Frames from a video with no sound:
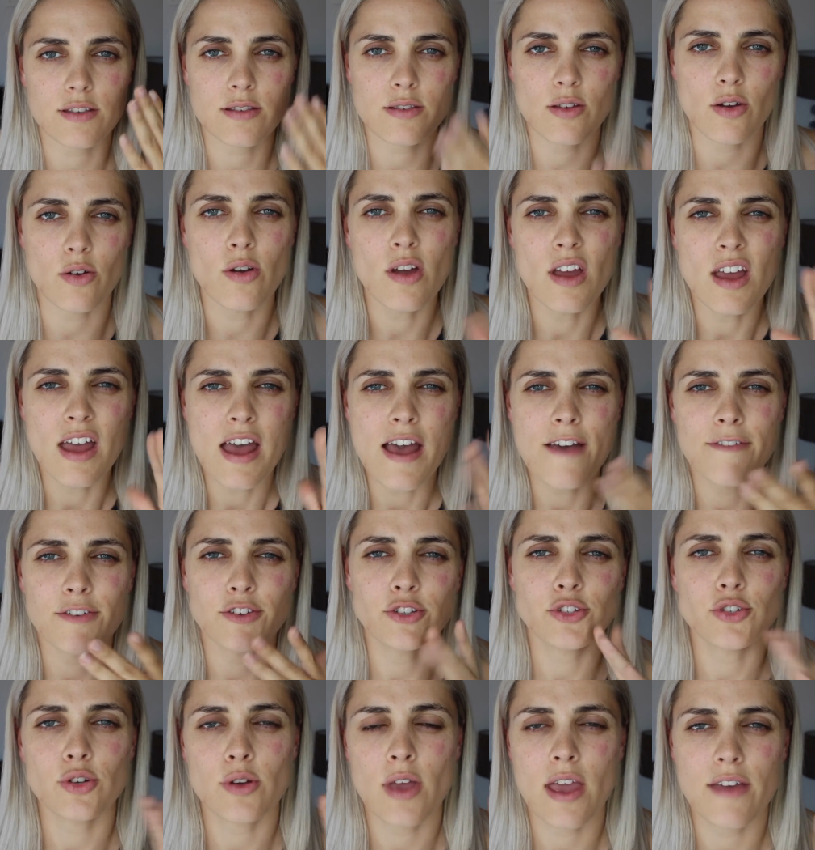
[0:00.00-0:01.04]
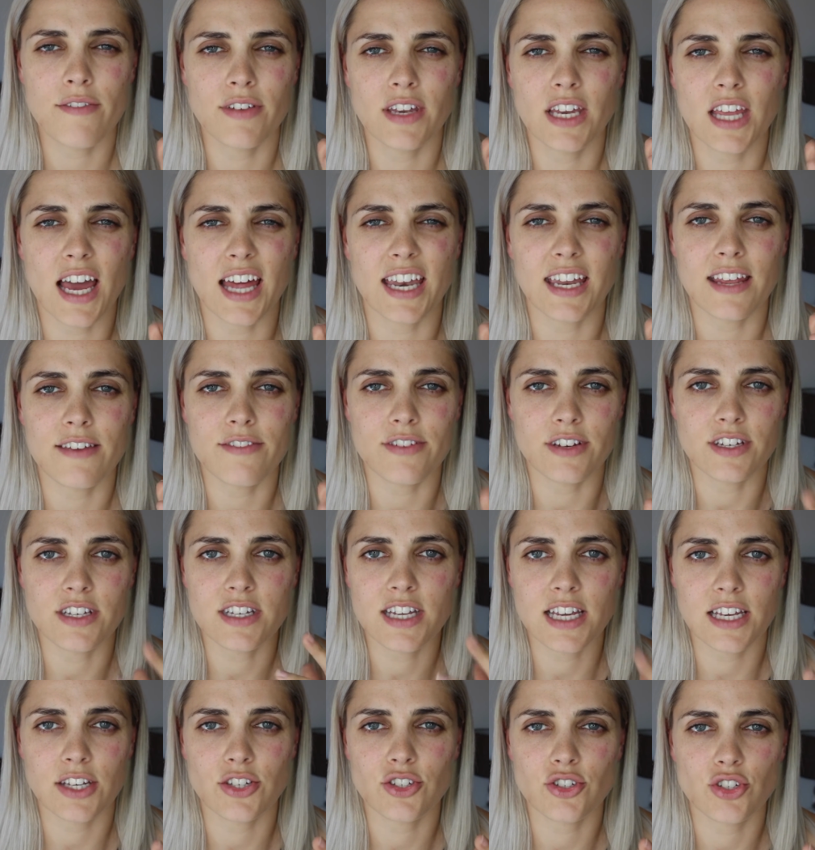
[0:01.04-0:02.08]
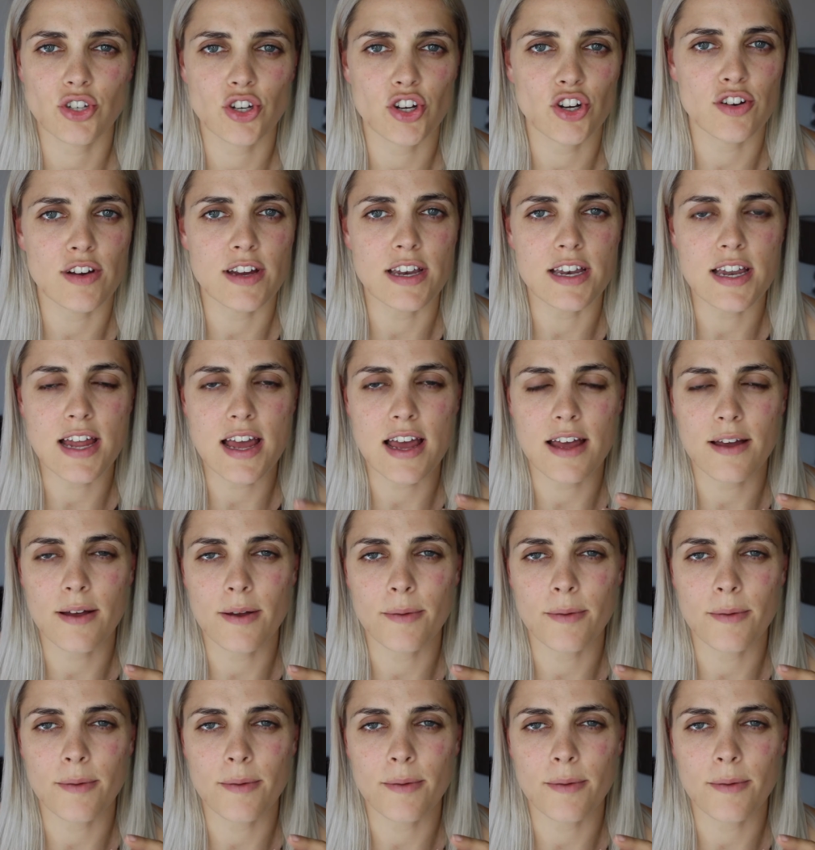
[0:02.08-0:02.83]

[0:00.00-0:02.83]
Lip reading: So if you do have any uneven texture, and